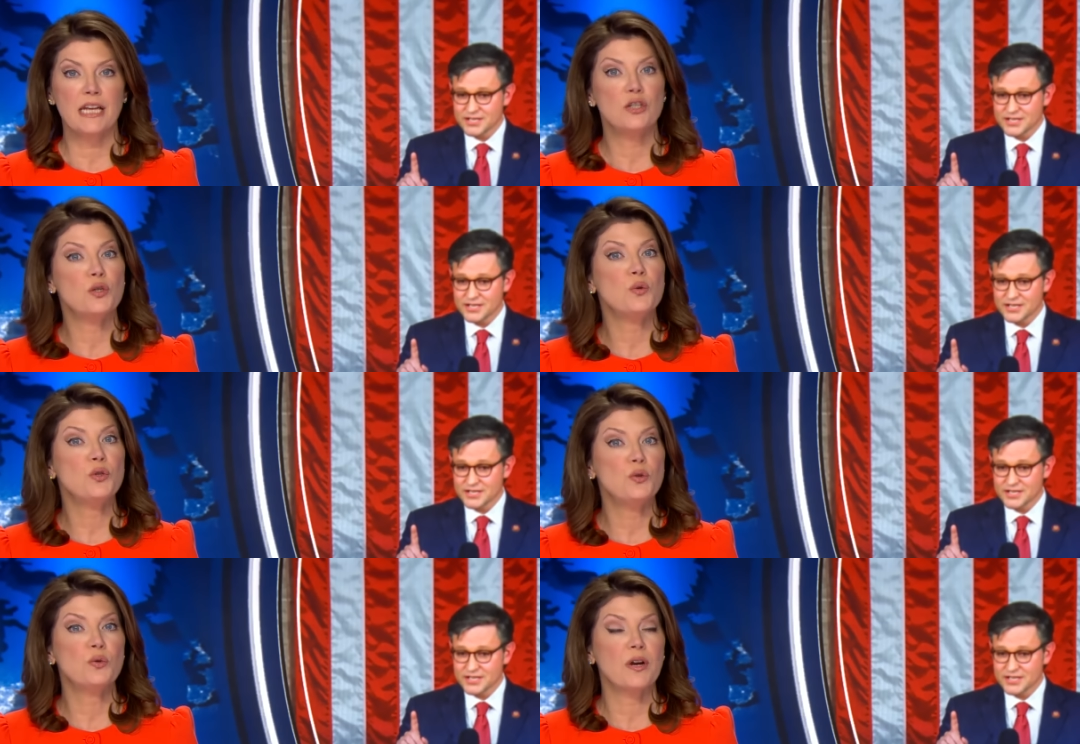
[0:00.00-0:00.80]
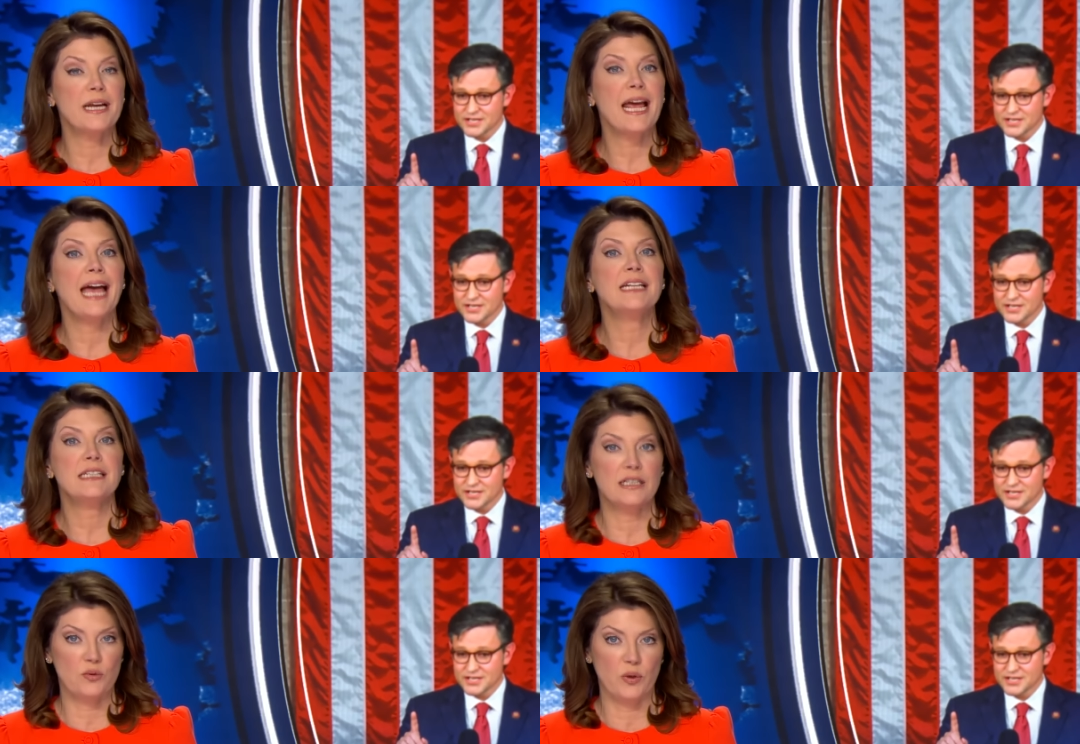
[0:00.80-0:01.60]
Speaker 1: aid to Ukraine
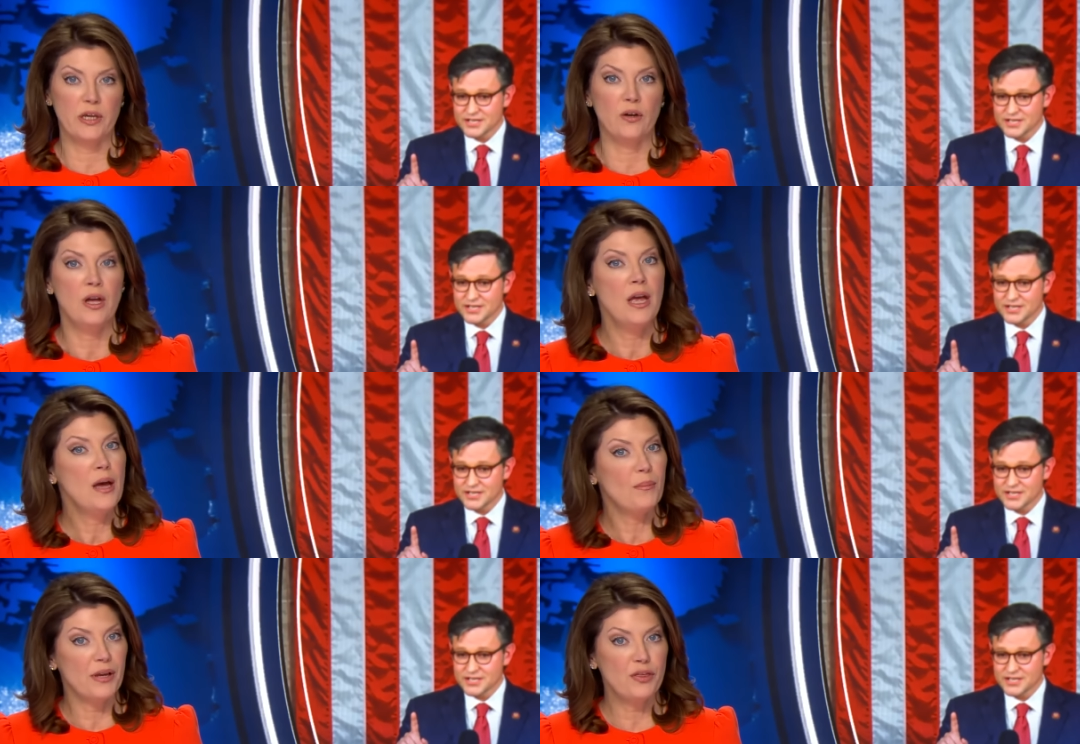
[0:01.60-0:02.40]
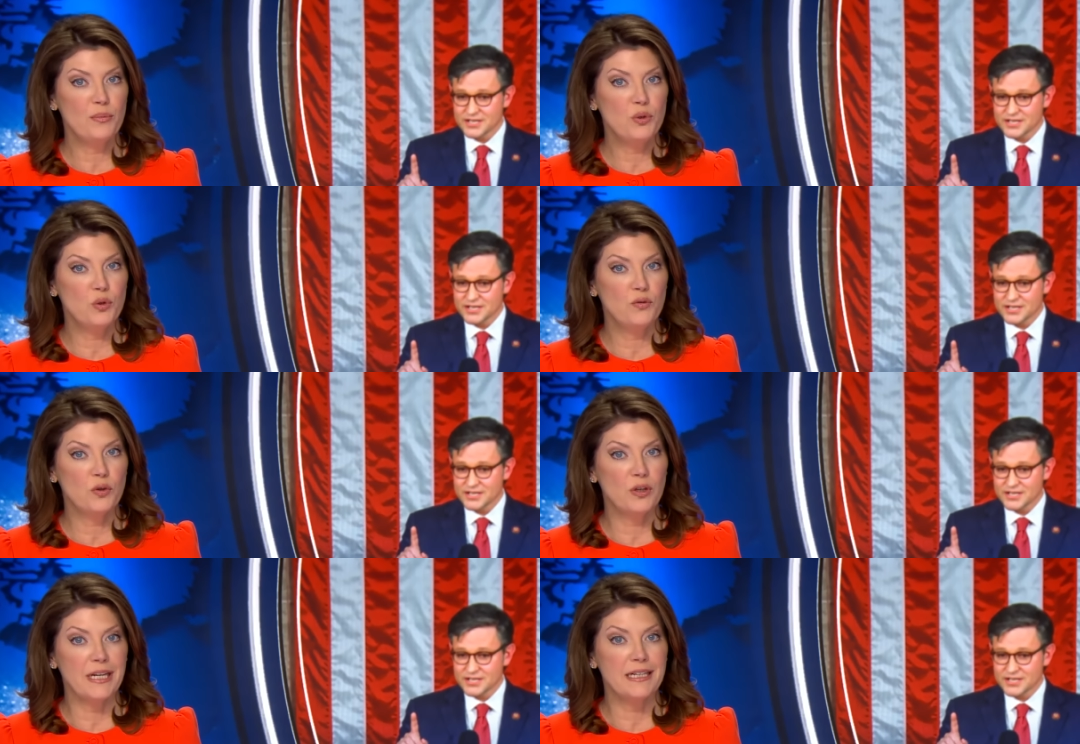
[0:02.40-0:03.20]
and Israel. But the
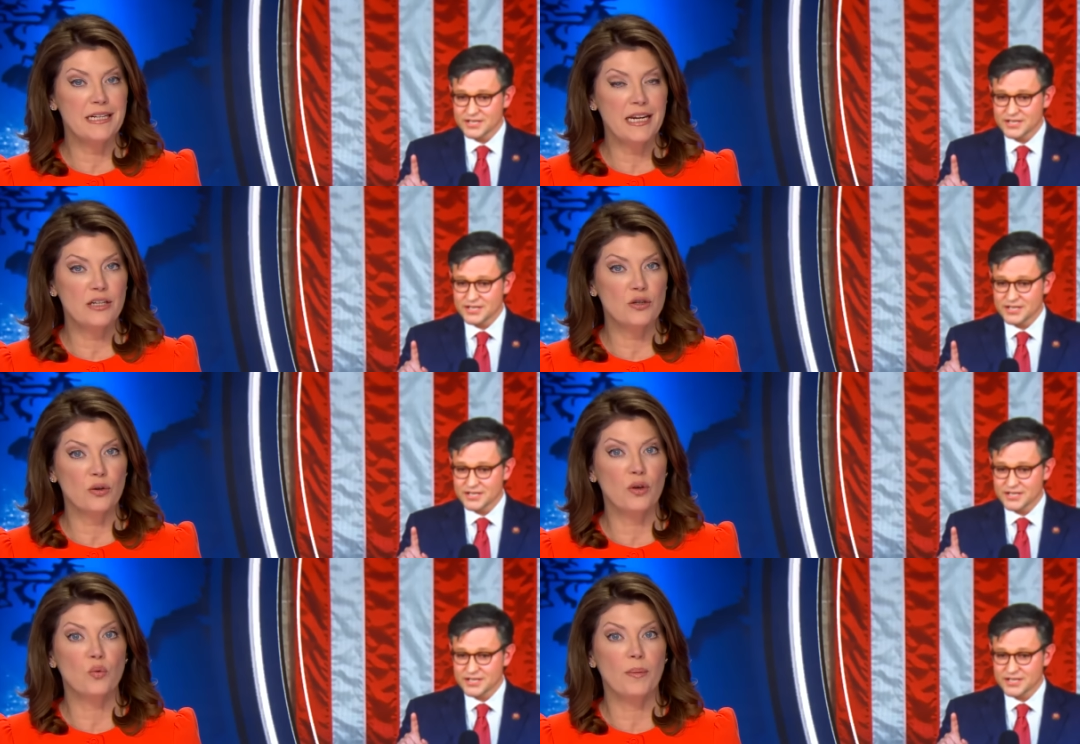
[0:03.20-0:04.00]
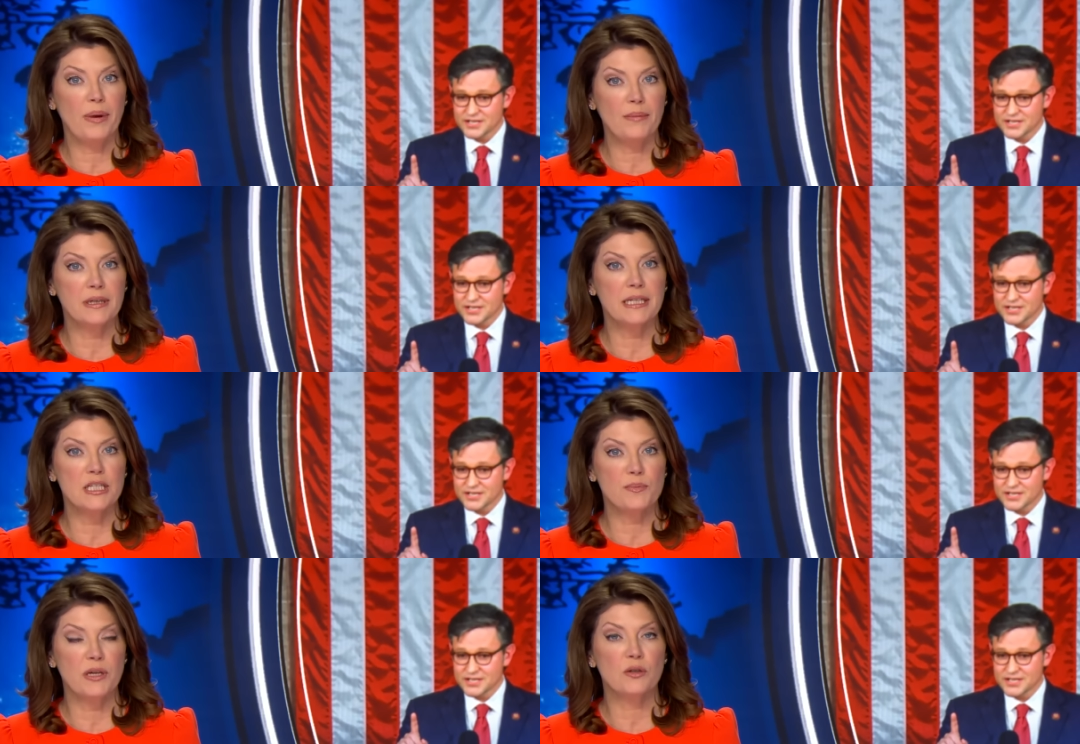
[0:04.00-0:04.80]
move could endanger the
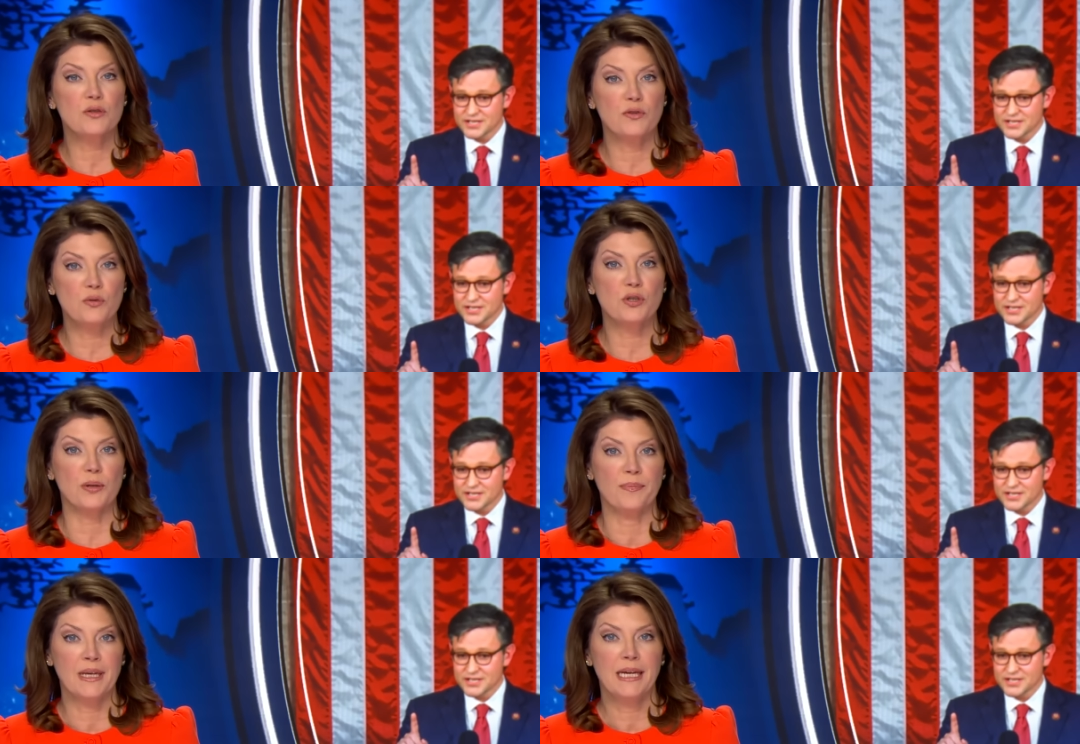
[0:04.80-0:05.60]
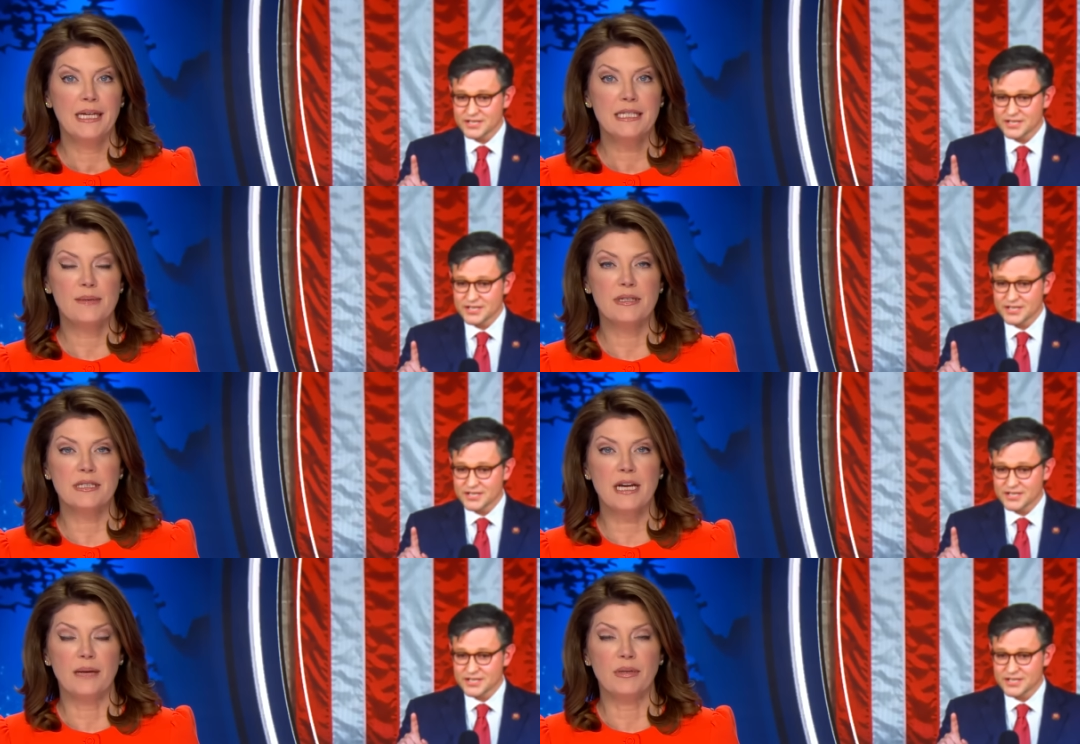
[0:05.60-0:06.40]
Republican speaker's future.
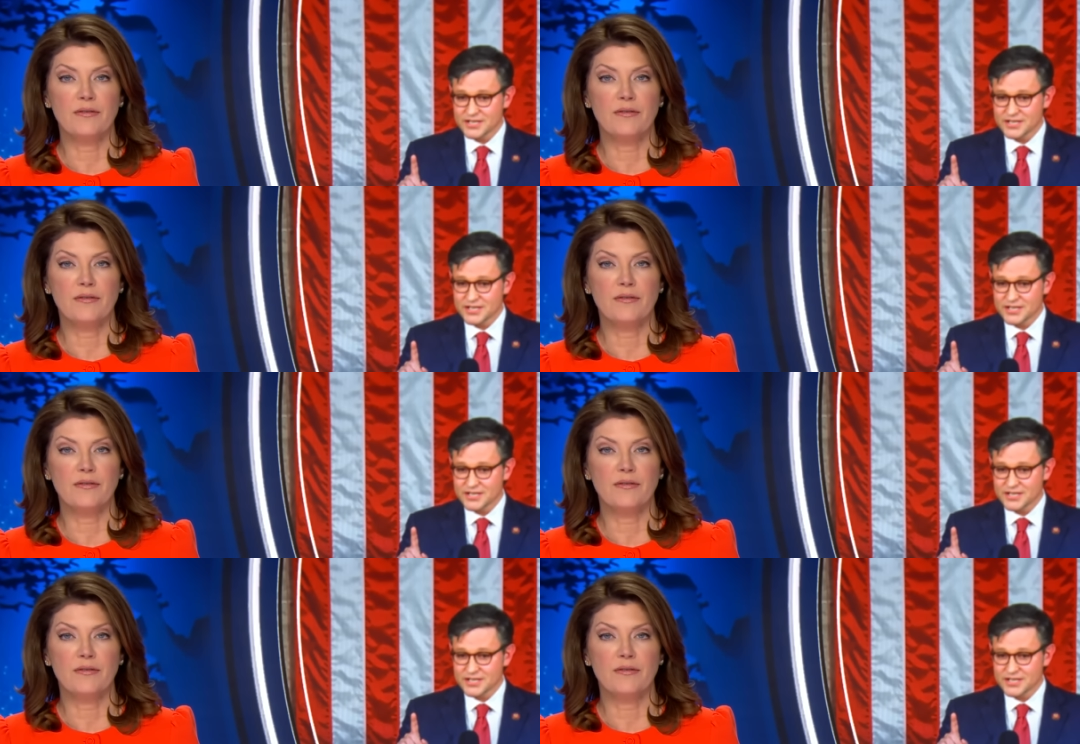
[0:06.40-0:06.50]
CBS's Scott